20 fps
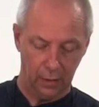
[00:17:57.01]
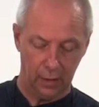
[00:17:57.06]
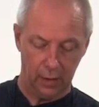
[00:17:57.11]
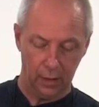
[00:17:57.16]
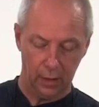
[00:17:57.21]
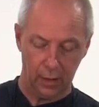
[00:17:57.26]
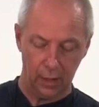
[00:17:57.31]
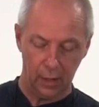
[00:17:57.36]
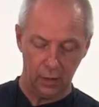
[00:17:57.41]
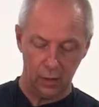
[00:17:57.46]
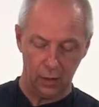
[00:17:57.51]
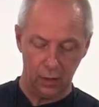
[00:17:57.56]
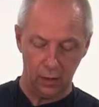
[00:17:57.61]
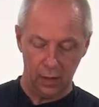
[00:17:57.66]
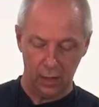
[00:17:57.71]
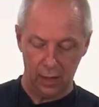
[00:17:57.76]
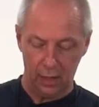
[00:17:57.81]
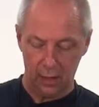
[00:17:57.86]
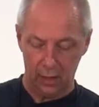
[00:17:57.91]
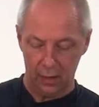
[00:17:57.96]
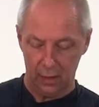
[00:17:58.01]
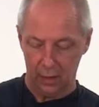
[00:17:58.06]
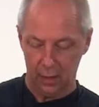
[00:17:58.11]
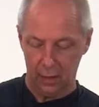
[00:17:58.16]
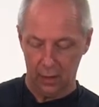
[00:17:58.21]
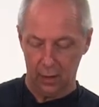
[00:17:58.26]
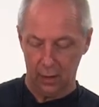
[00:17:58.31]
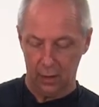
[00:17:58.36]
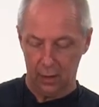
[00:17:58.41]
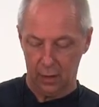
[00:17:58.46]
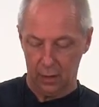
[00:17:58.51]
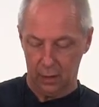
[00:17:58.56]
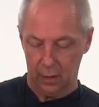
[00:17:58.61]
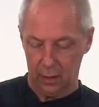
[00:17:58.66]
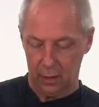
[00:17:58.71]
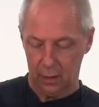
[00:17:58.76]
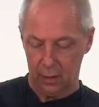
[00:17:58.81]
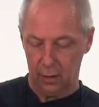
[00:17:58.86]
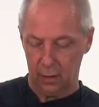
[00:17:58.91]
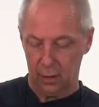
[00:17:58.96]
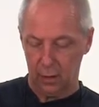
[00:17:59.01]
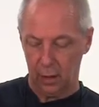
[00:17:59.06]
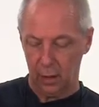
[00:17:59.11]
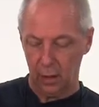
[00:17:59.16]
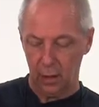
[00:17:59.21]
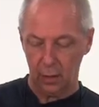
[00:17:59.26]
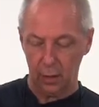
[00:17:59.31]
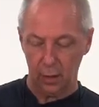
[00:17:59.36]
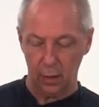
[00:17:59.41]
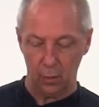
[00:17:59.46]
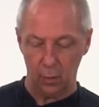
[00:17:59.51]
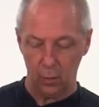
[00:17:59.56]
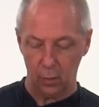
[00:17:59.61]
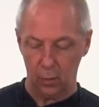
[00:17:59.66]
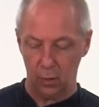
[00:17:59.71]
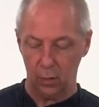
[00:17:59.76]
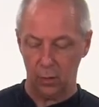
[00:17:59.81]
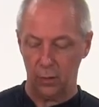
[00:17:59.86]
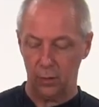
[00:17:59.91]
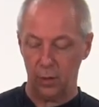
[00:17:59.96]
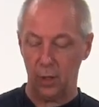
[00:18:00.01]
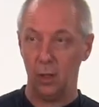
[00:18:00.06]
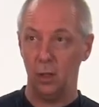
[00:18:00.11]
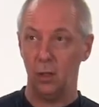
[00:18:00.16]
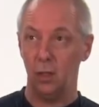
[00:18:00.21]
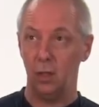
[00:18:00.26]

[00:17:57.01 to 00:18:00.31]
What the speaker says: and it goes into there. The only thing